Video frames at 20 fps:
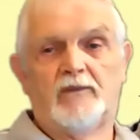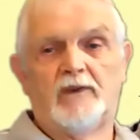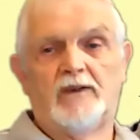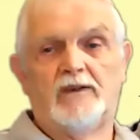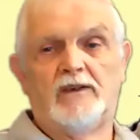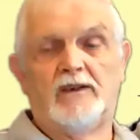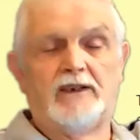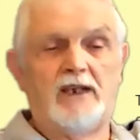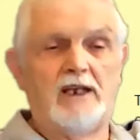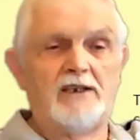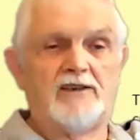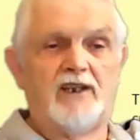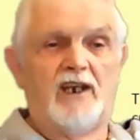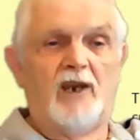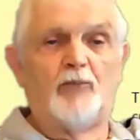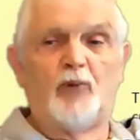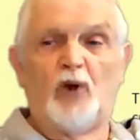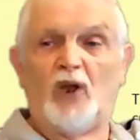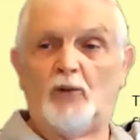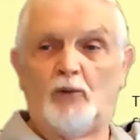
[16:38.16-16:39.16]
You get to the
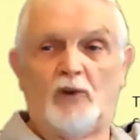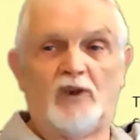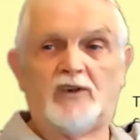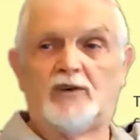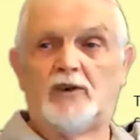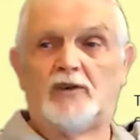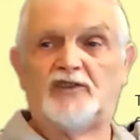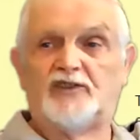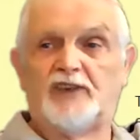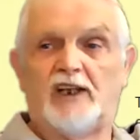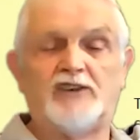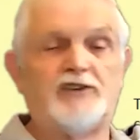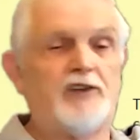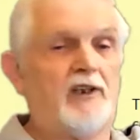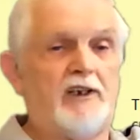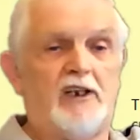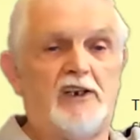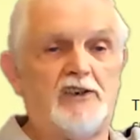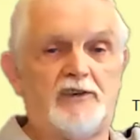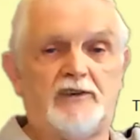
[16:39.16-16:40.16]
point what's called
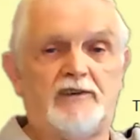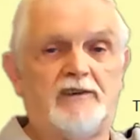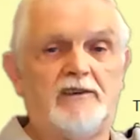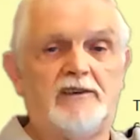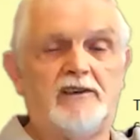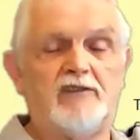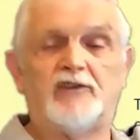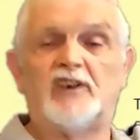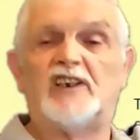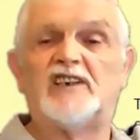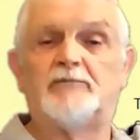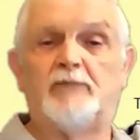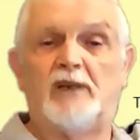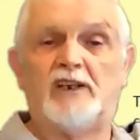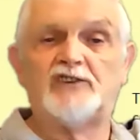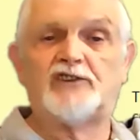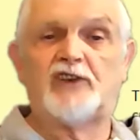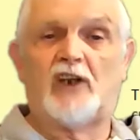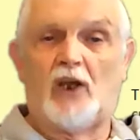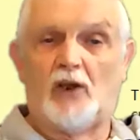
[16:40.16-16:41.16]
saturation. You've got as
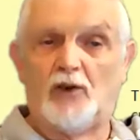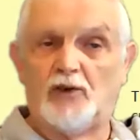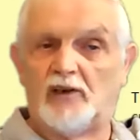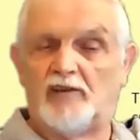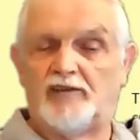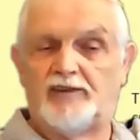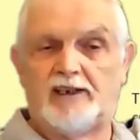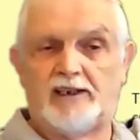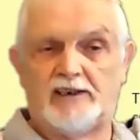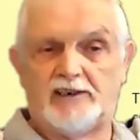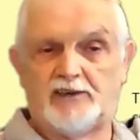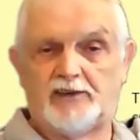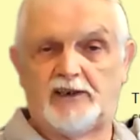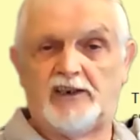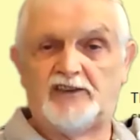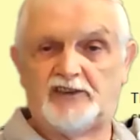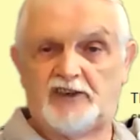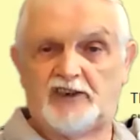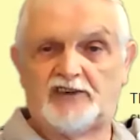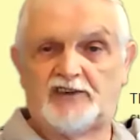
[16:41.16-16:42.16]
much out of that
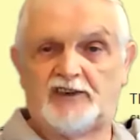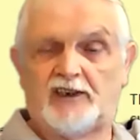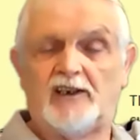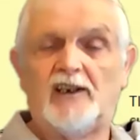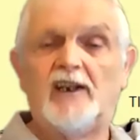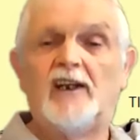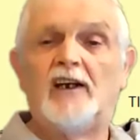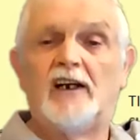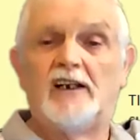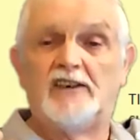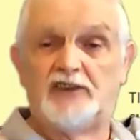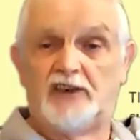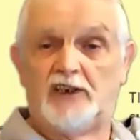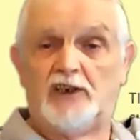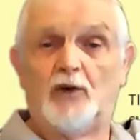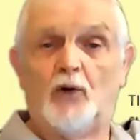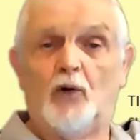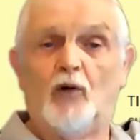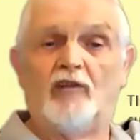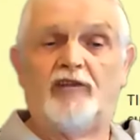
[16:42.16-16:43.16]
transistor as you can
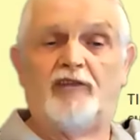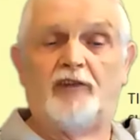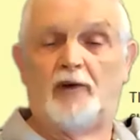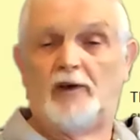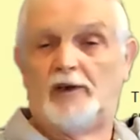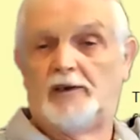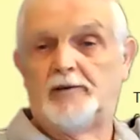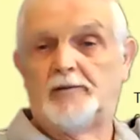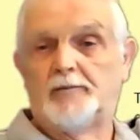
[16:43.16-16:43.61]
hope for.